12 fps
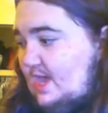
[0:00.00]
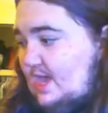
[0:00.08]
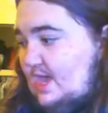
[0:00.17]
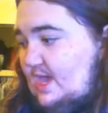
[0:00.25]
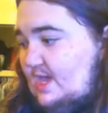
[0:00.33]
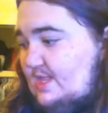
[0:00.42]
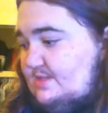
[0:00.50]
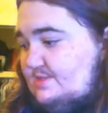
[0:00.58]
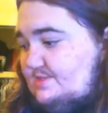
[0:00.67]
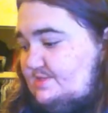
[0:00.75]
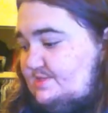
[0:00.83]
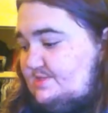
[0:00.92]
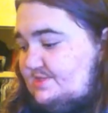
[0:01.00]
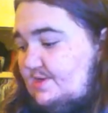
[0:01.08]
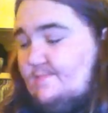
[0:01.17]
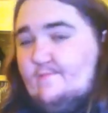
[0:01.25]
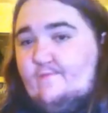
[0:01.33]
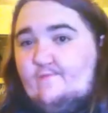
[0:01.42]
And
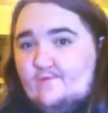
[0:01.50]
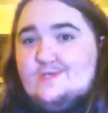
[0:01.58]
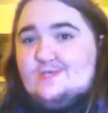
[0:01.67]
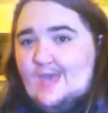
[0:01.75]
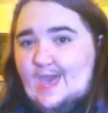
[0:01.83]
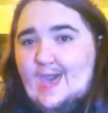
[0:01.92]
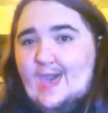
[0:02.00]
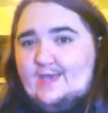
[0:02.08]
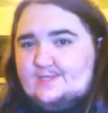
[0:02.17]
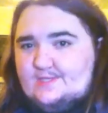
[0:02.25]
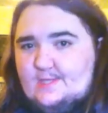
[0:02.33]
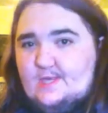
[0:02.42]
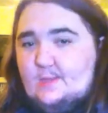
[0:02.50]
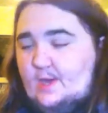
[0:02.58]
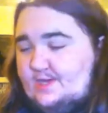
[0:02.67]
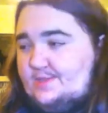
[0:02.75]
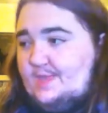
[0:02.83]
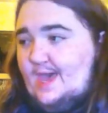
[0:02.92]
some freak accident
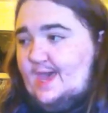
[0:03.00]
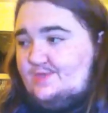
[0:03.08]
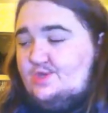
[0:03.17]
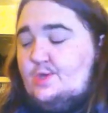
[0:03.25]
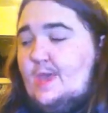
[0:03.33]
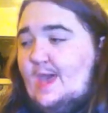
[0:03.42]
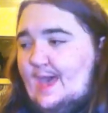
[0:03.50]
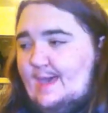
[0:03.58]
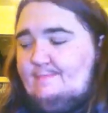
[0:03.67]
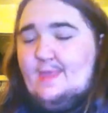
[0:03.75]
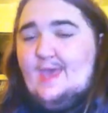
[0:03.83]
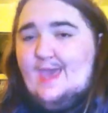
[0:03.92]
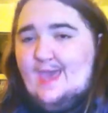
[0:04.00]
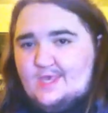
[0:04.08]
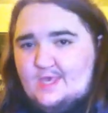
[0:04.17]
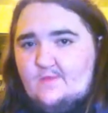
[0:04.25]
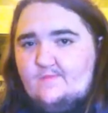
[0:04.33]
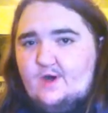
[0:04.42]
like that could happen to
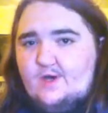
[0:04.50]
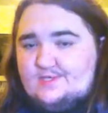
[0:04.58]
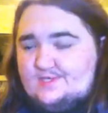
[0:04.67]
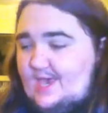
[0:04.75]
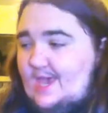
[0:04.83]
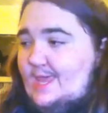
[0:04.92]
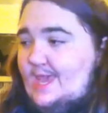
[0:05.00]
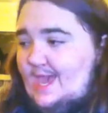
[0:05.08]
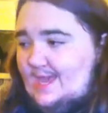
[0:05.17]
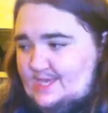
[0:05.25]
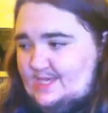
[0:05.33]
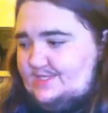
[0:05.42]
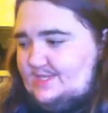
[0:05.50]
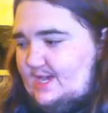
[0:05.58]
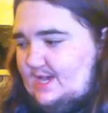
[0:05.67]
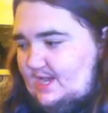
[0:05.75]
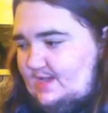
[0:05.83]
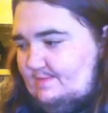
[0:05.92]
any of us at any
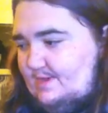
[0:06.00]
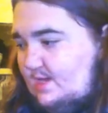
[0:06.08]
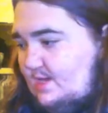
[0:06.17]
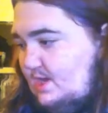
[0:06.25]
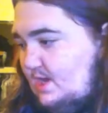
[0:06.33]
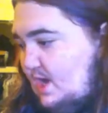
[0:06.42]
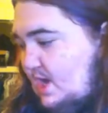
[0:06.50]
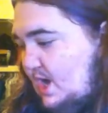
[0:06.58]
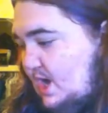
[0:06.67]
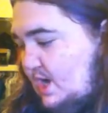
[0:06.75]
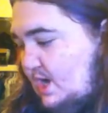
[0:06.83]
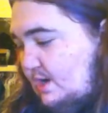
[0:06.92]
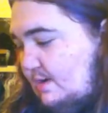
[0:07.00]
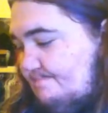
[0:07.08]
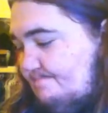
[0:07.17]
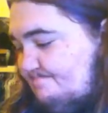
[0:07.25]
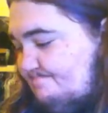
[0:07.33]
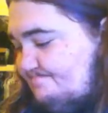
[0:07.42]
time.
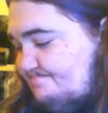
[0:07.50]
Um,